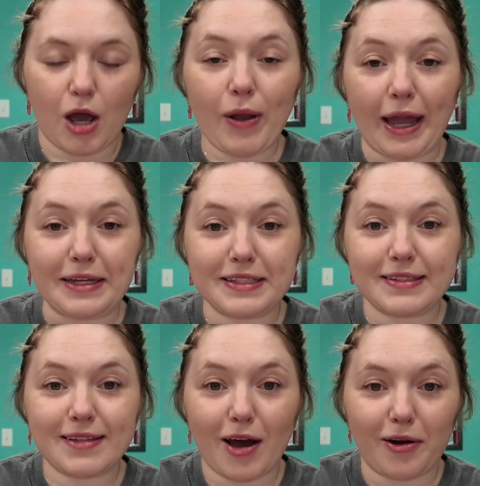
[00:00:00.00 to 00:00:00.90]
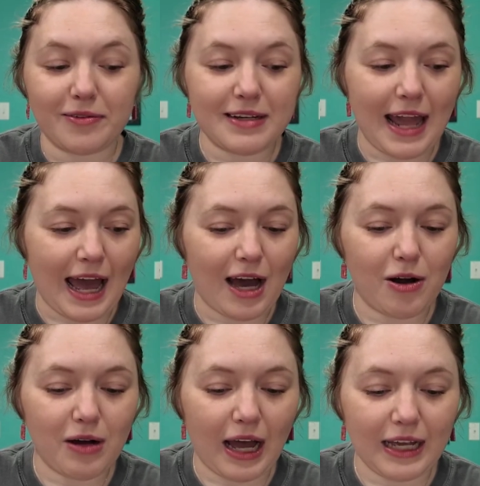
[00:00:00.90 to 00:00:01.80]
Okay, so
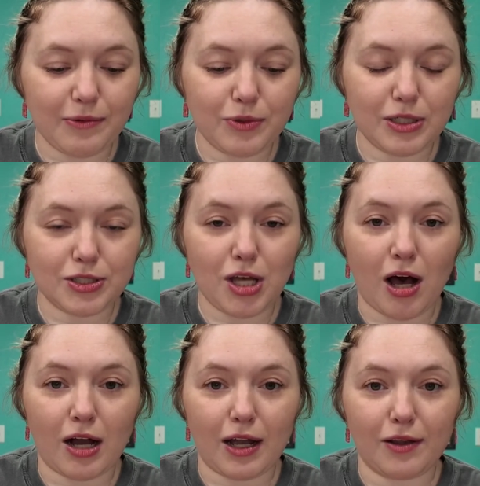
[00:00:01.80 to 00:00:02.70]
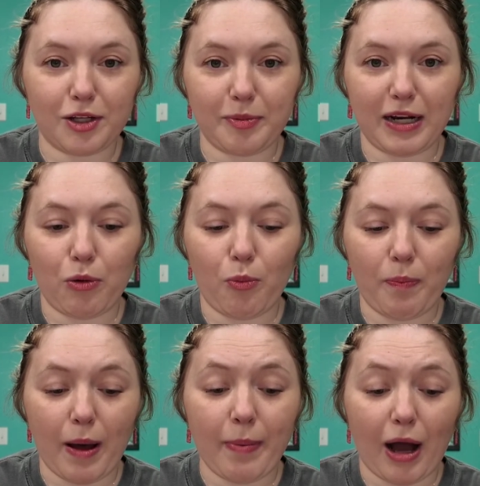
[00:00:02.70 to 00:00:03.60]
now I will talk a little bit
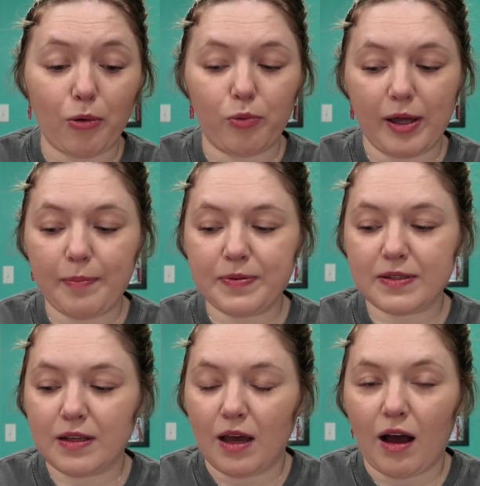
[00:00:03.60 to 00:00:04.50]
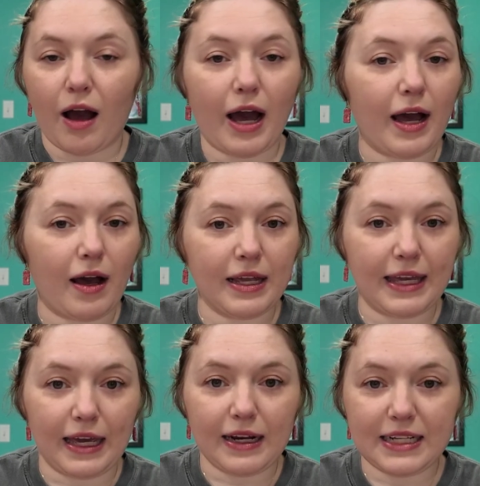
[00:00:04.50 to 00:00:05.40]
about whips.
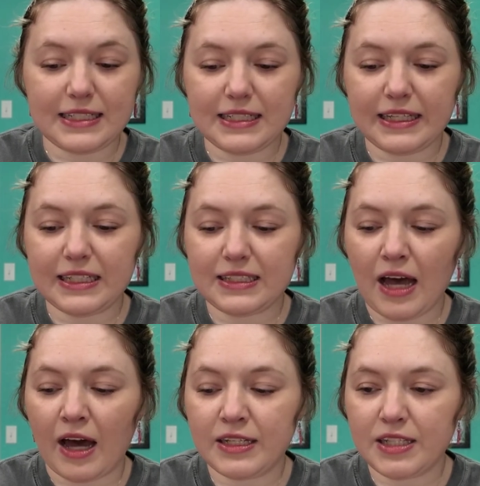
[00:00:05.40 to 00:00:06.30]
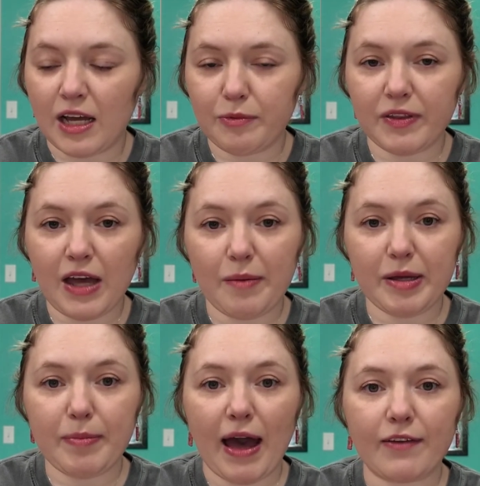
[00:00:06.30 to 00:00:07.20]
Again, I didn't get a ton done with
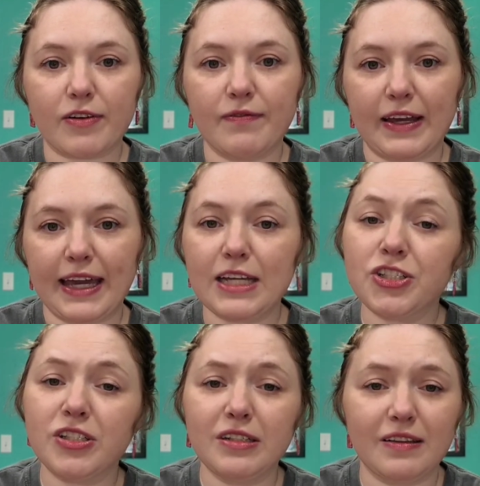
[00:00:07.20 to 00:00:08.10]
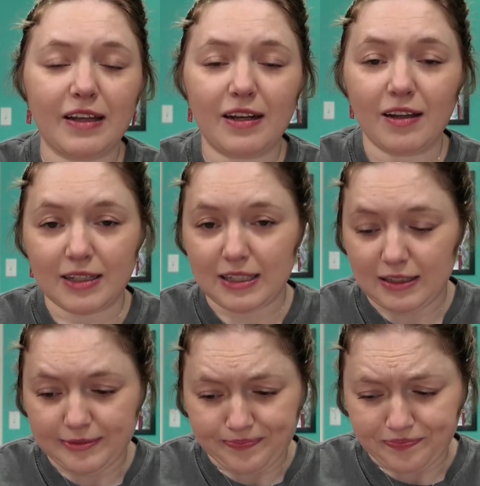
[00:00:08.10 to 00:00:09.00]
coming back from vacation and then
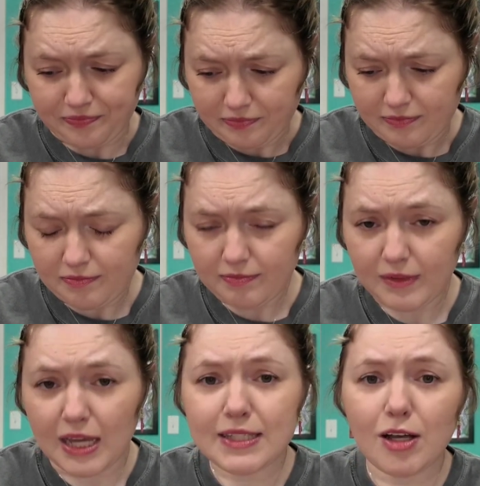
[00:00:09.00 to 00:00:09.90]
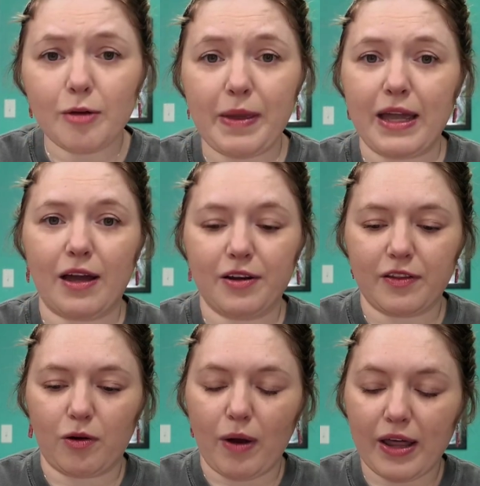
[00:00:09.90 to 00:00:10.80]
us all being
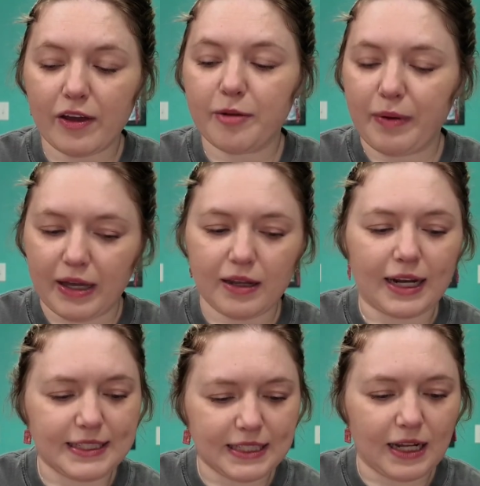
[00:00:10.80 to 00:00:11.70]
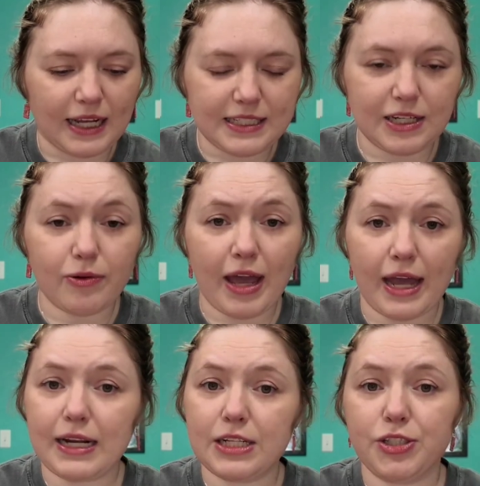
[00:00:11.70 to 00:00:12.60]
under the weather, but I did
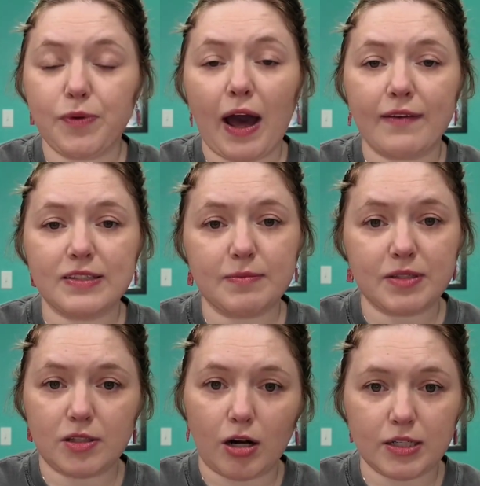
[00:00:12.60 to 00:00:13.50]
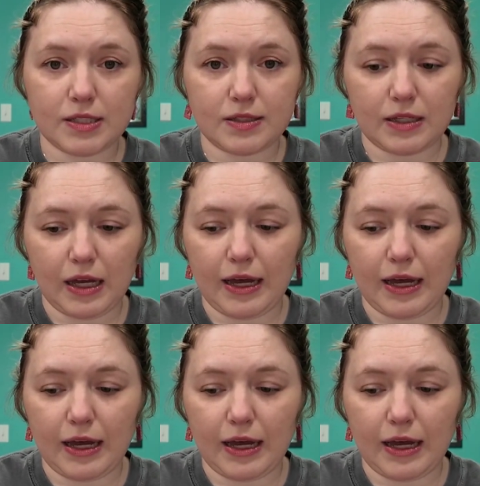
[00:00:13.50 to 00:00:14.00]
okay, and I do have some starts